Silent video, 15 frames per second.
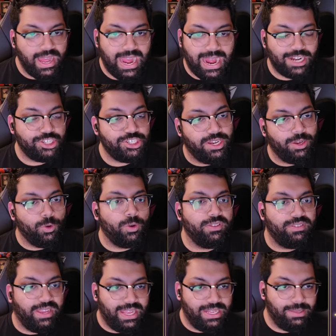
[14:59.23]
action in order
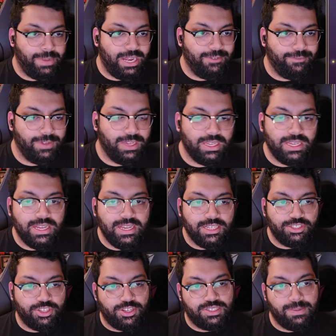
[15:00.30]
to gain the benefit.
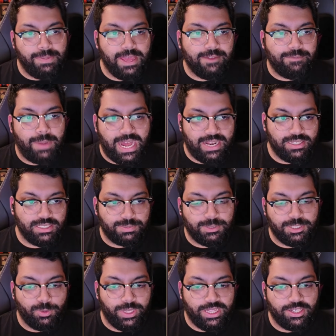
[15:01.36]
So there's a bit of balance
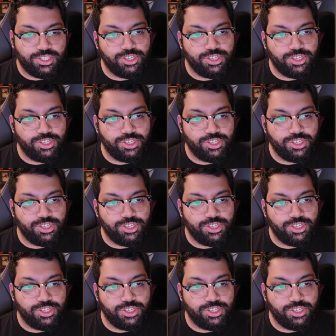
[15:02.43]
between the